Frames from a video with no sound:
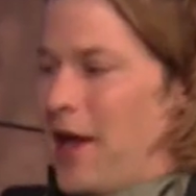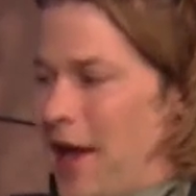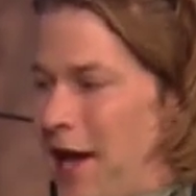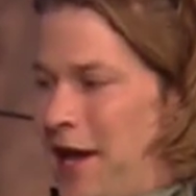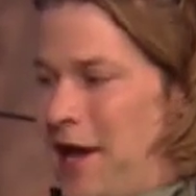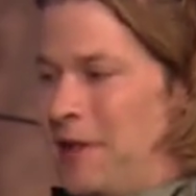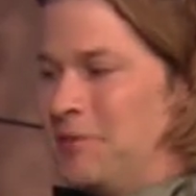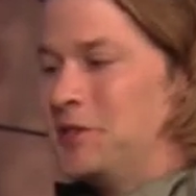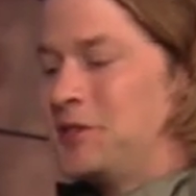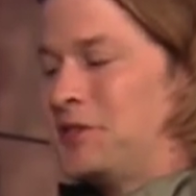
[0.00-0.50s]

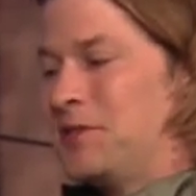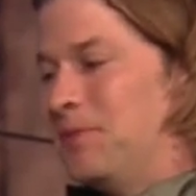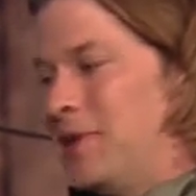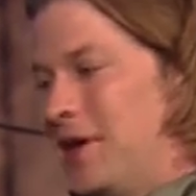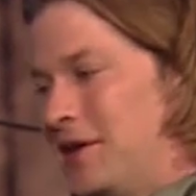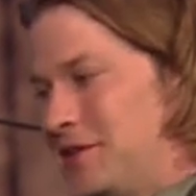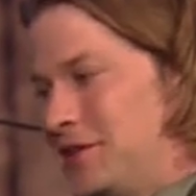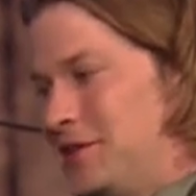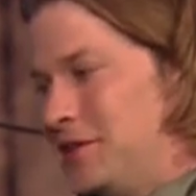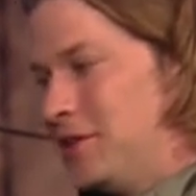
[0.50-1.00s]
Hey, I'm just a
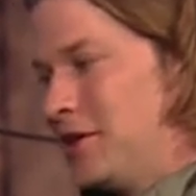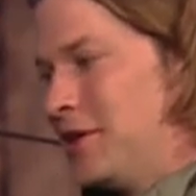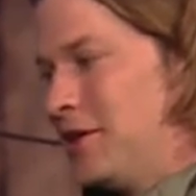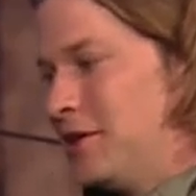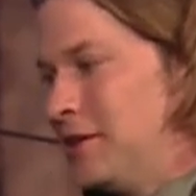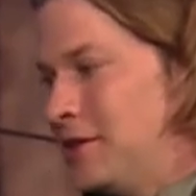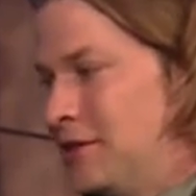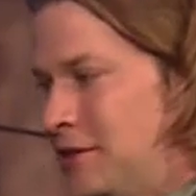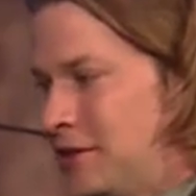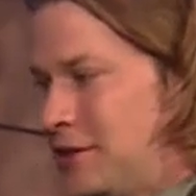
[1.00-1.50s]

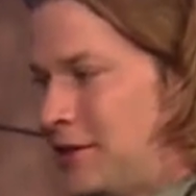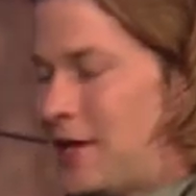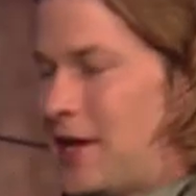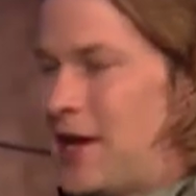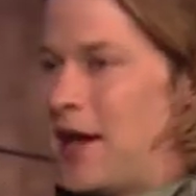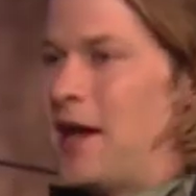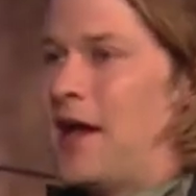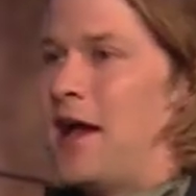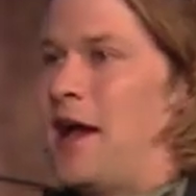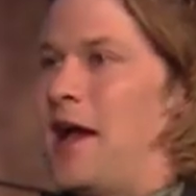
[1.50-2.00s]
messenger.
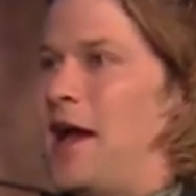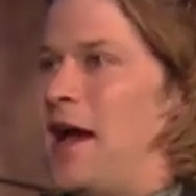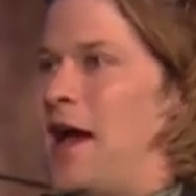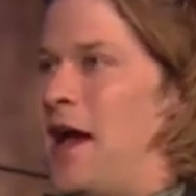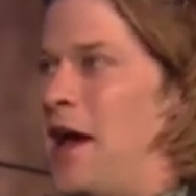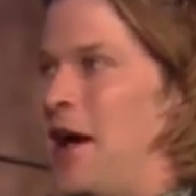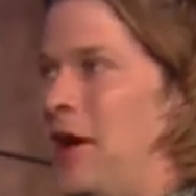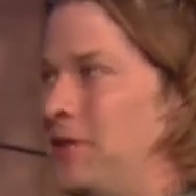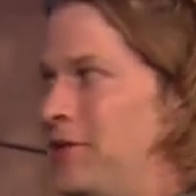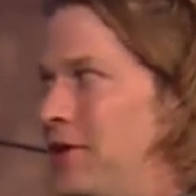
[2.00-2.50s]

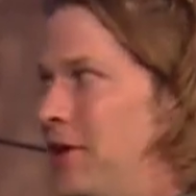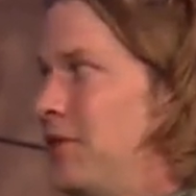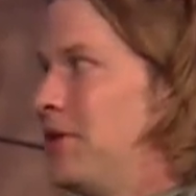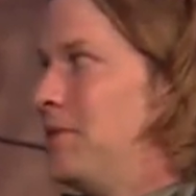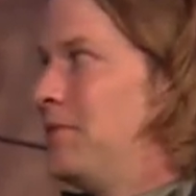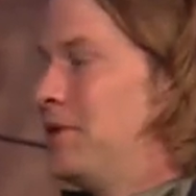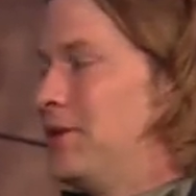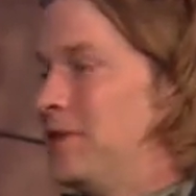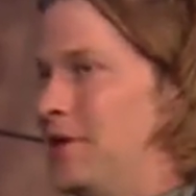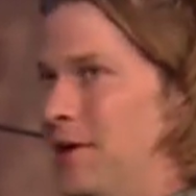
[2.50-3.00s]
I'll tell
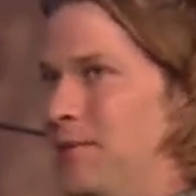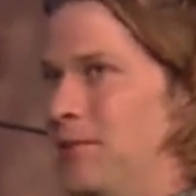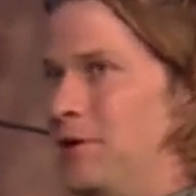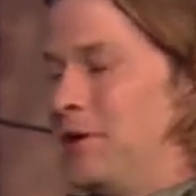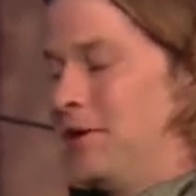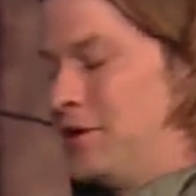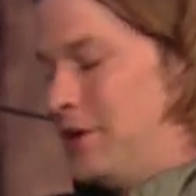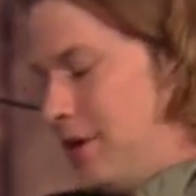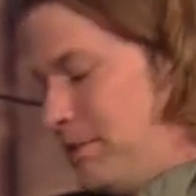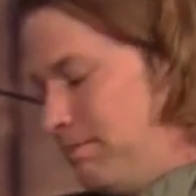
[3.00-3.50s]
them you're done
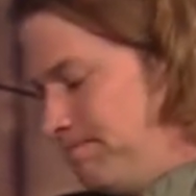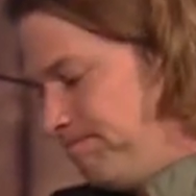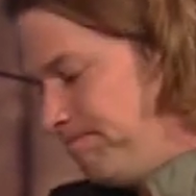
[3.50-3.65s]
when you're done.